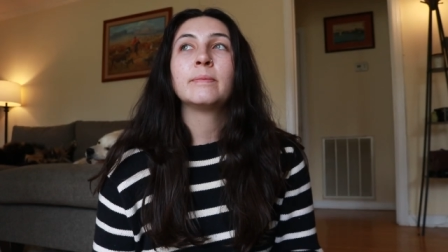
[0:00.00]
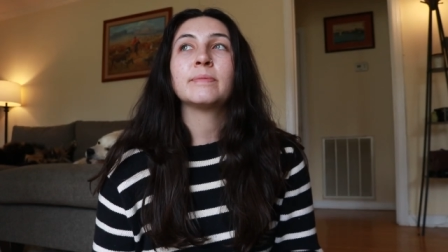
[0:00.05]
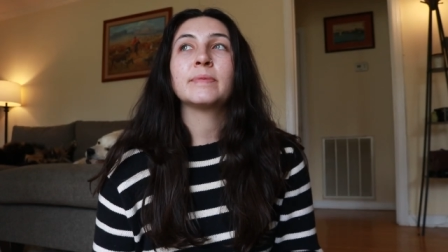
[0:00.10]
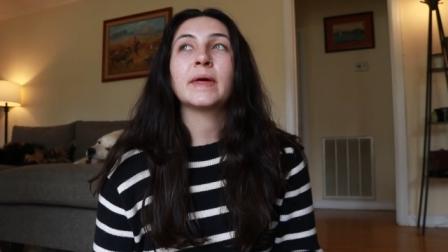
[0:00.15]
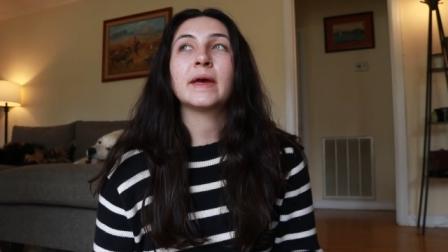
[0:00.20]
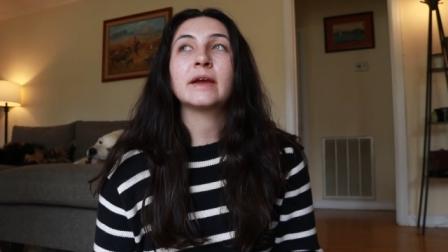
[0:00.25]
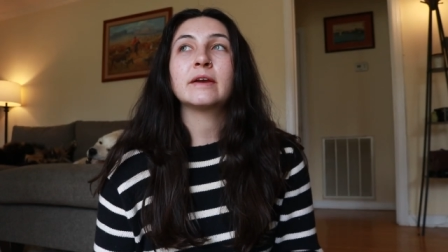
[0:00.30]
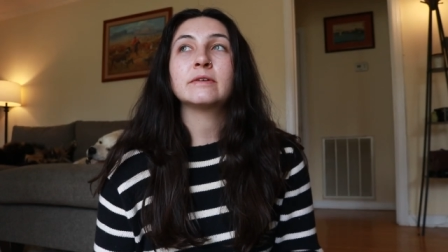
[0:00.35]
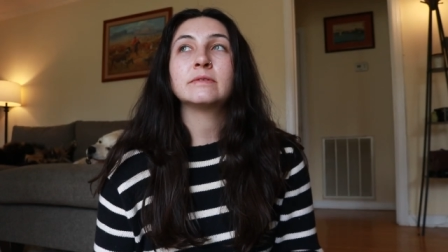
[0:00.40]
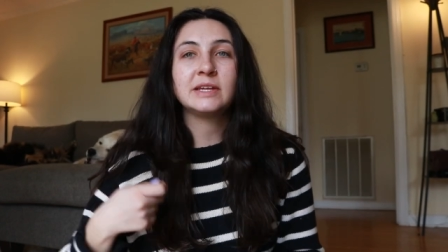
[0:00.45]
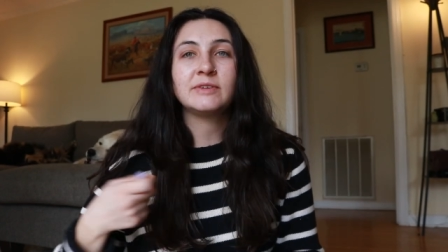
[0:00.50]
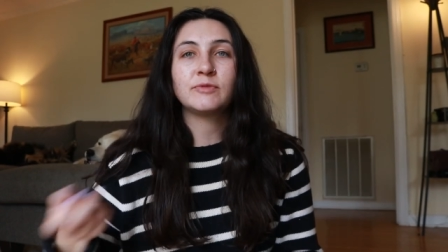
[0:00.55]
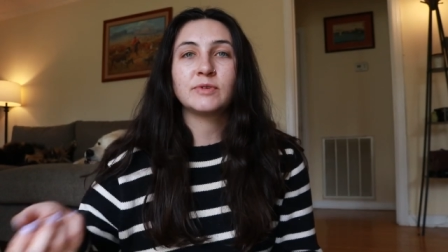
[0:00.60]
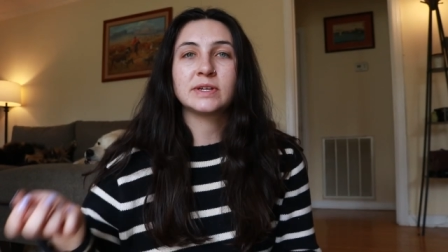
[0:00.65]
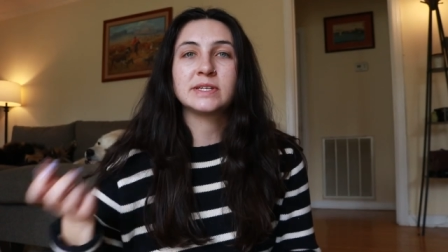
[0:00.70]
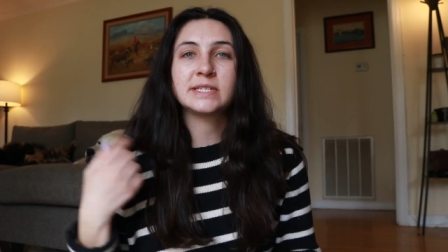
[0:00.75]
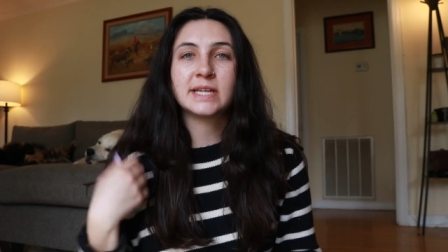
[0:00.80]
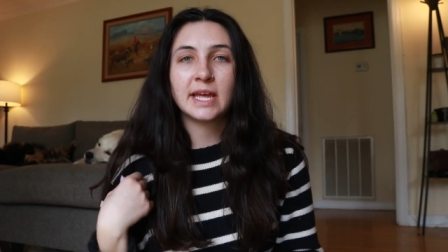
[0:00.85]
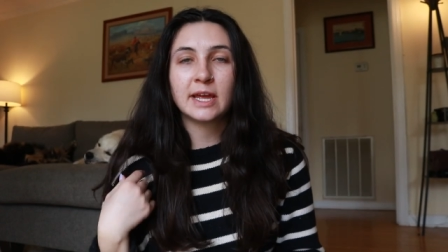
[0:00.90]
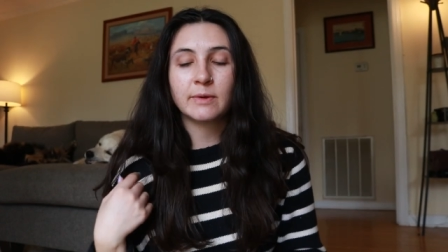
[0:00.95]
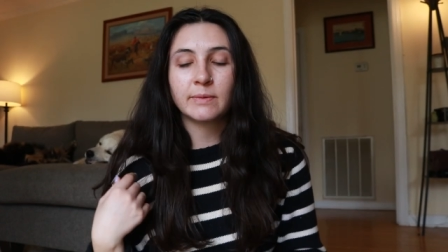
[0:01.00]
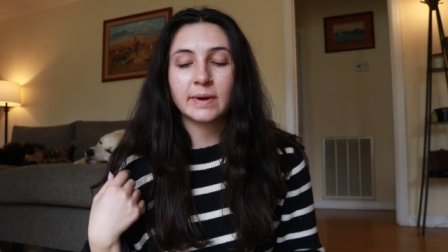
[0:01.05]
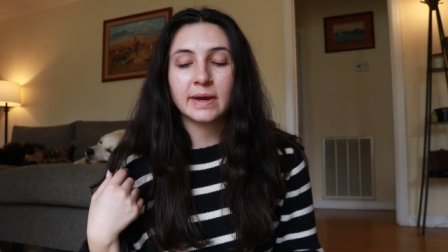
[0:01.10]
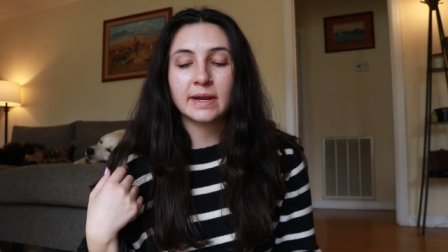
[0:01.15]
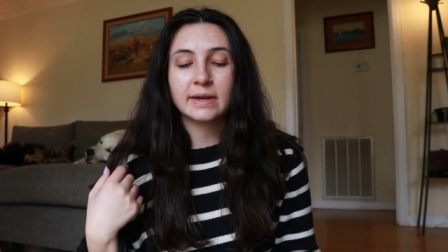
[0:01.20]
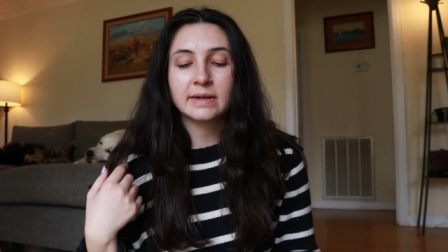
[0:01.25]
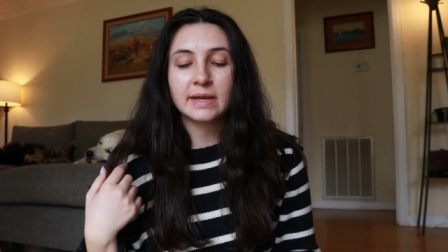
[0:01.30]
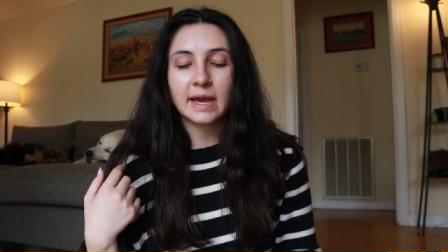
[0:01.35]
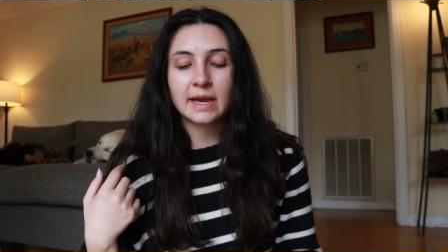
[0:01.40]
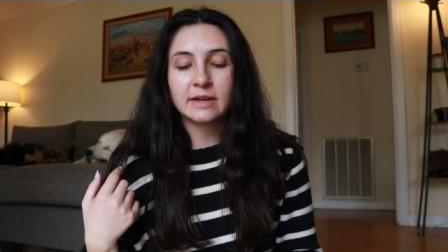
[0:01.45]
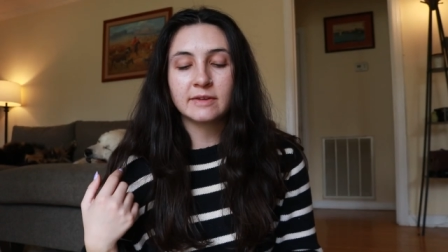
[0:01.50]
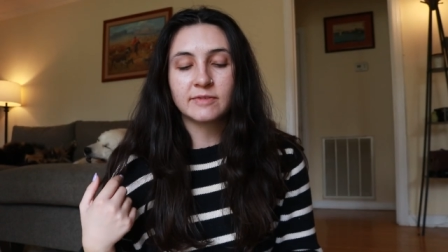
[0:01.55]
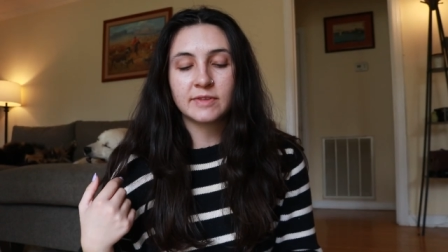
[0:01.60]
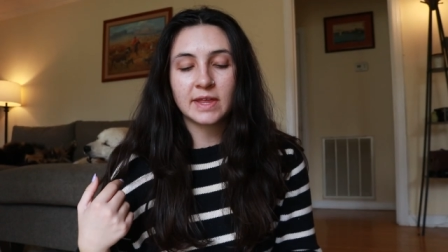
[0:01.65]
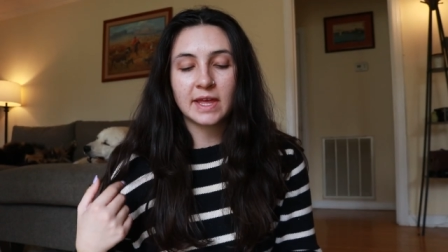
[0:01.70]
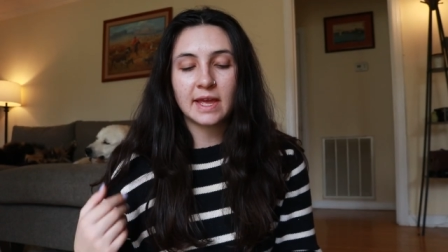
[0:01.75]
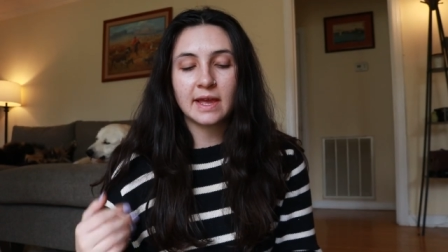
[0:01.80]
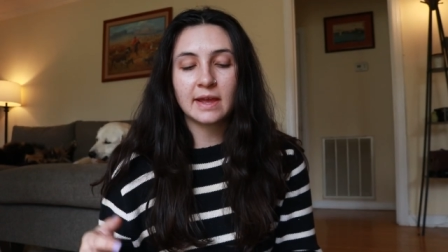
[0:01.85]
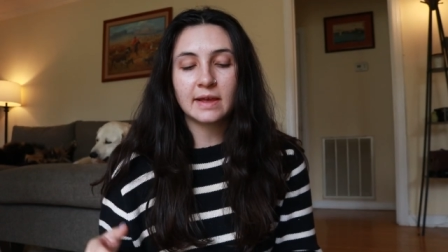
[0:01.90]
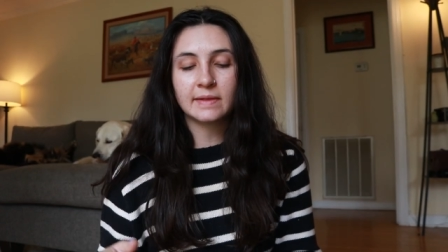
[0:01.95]
like leave one, take one kind of
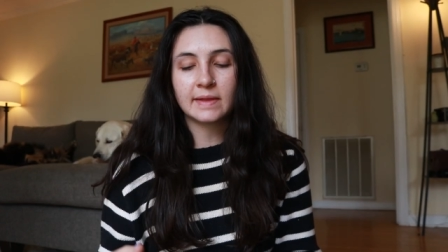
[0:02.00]
thing,